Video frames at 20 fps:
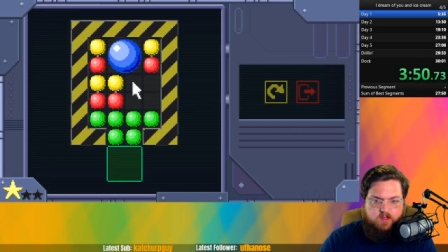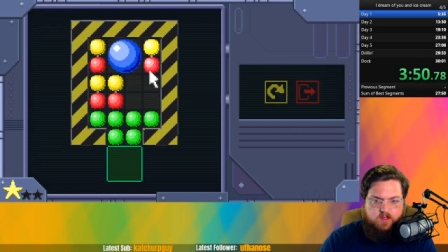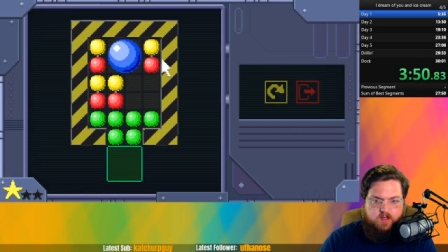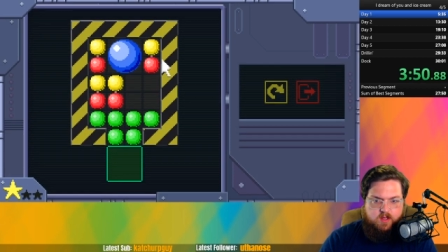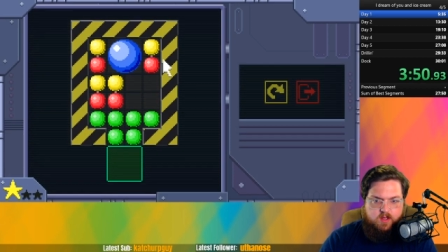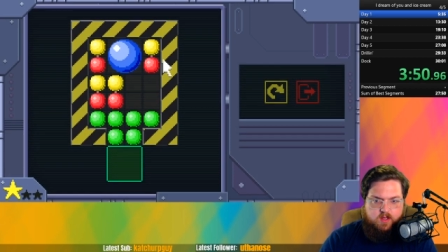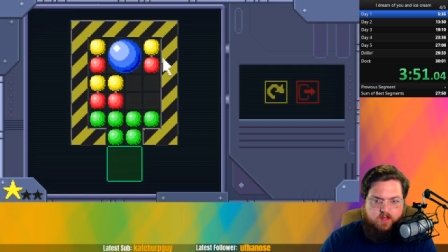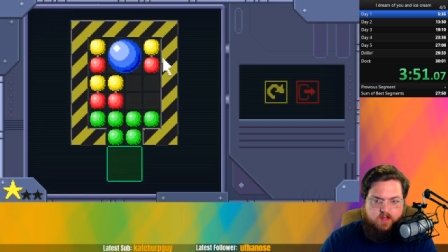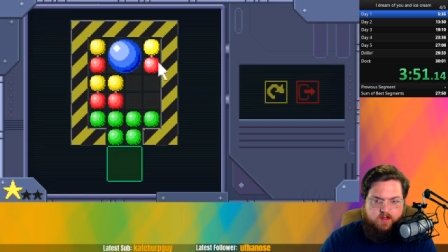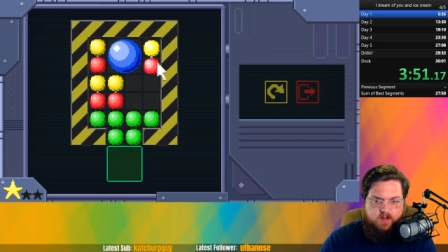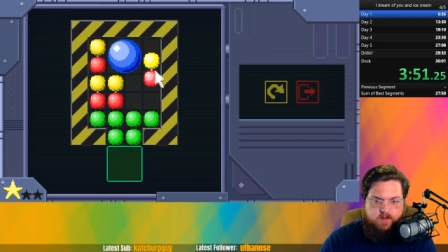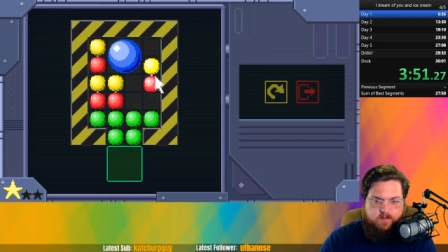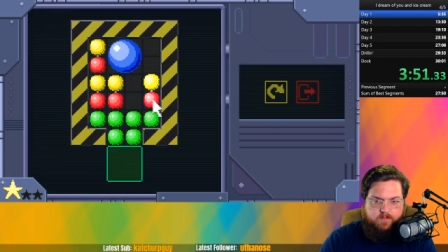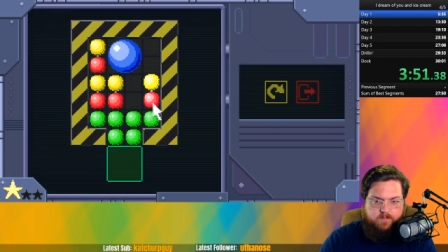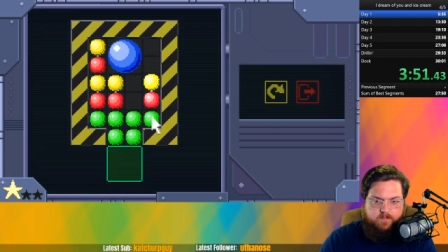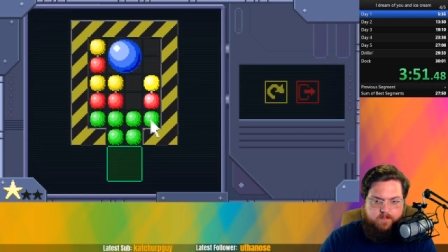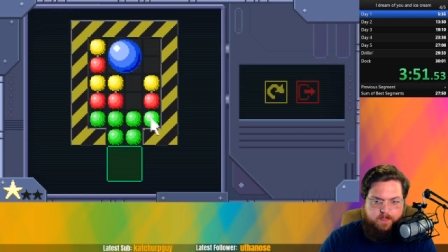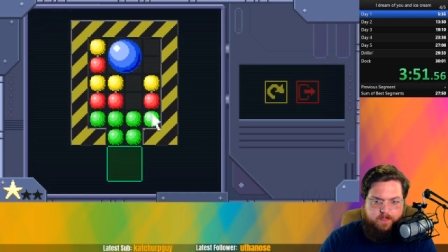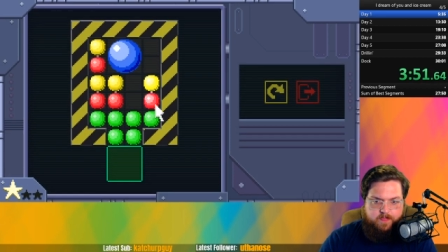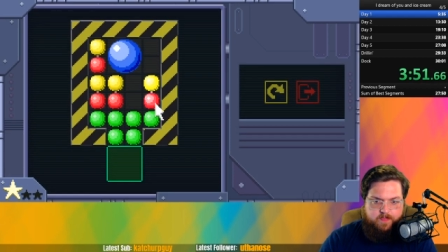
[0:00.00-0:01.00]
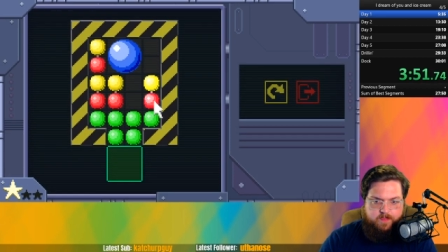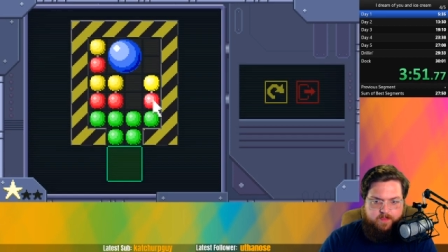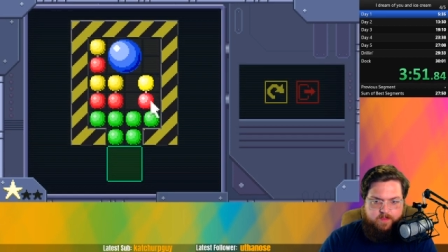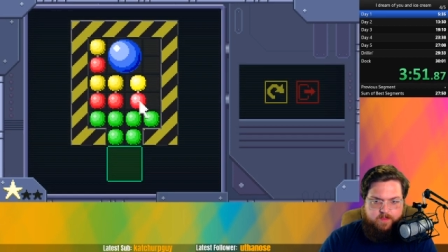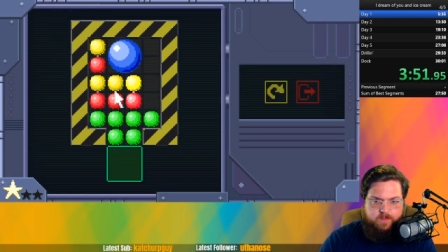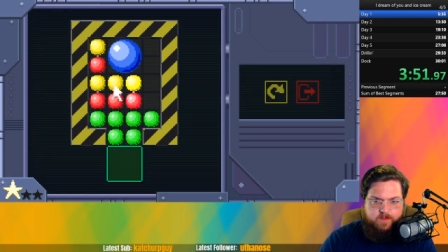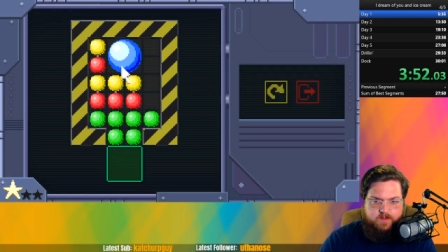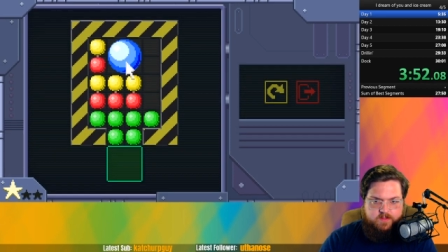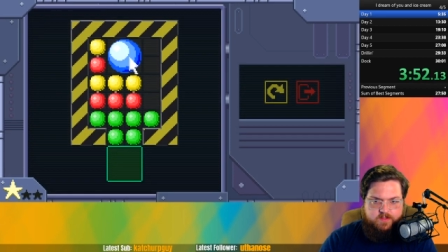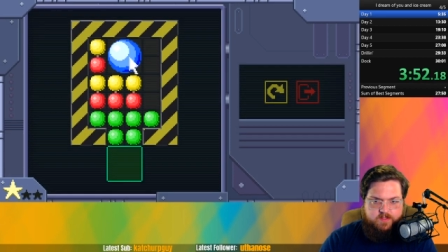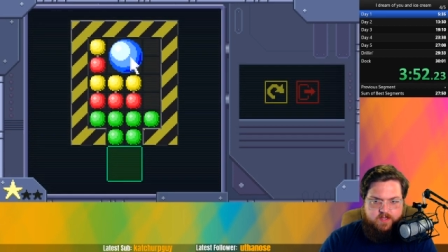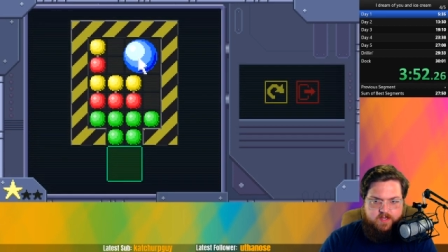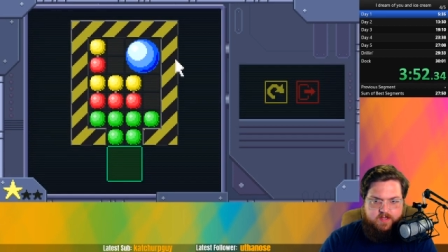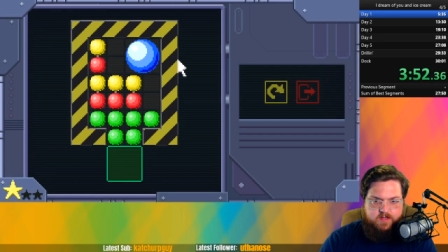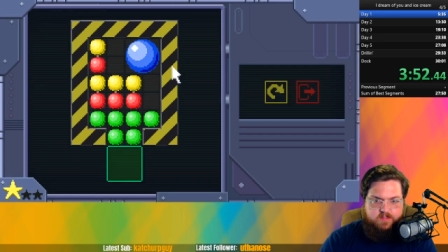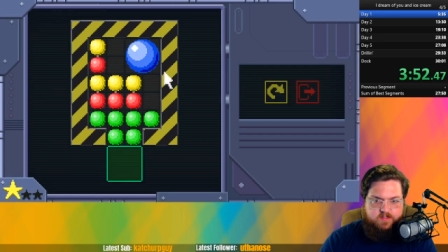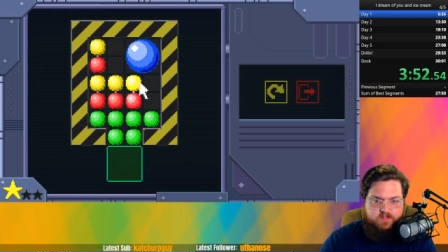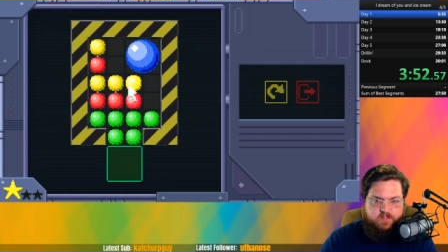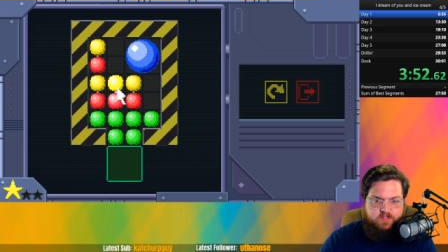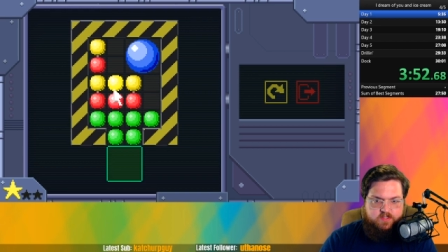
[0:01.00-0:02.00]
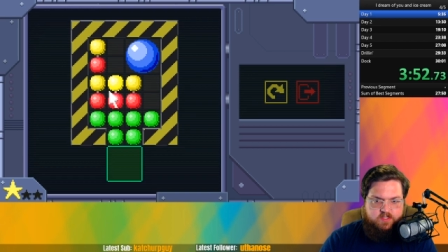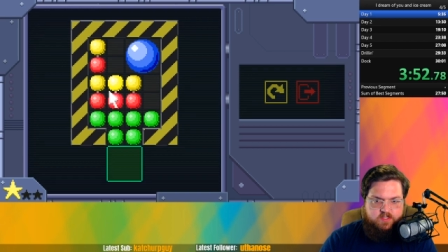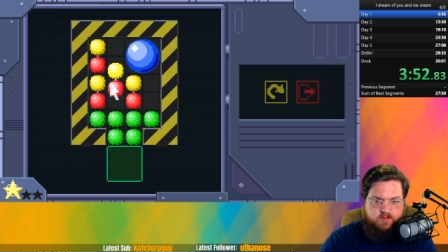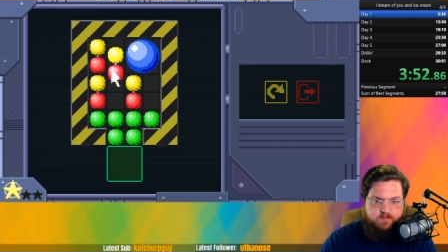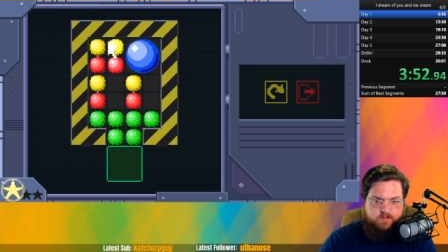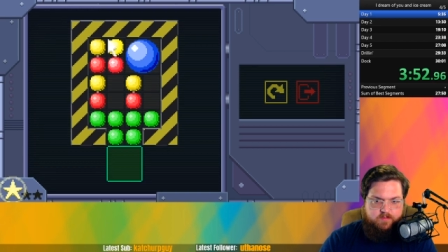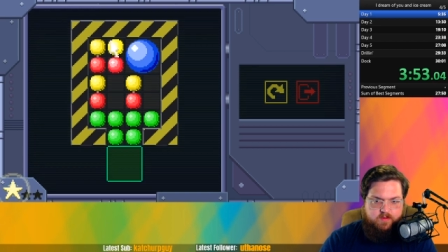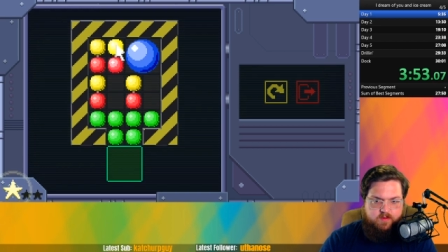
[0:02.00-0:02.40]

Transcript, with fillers: uh, this hint system.